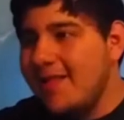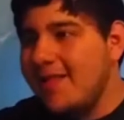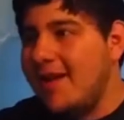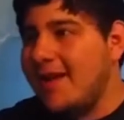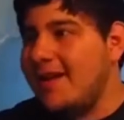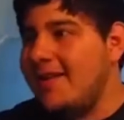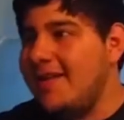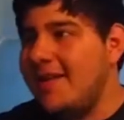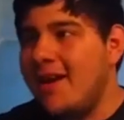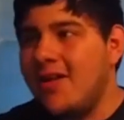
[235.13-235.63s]

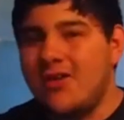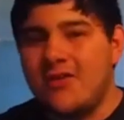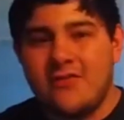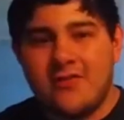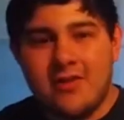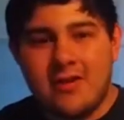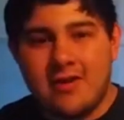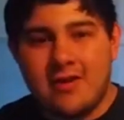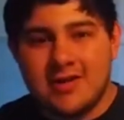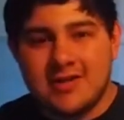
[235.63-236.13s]
like in the other
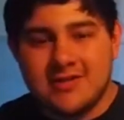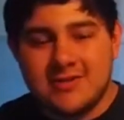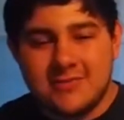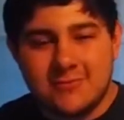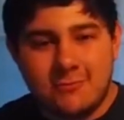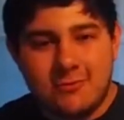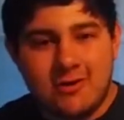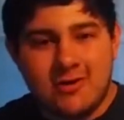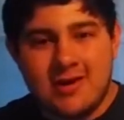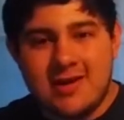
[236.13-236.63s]

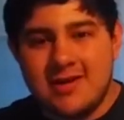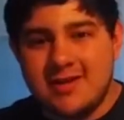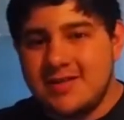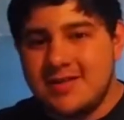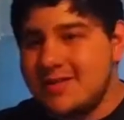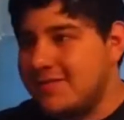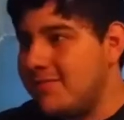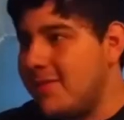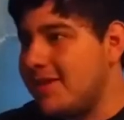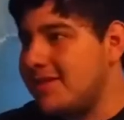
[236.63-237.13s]
vlogs where he
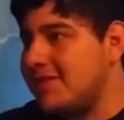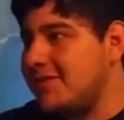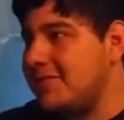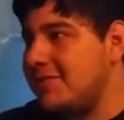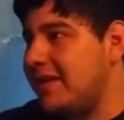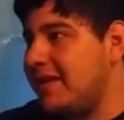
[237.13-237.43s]
just messes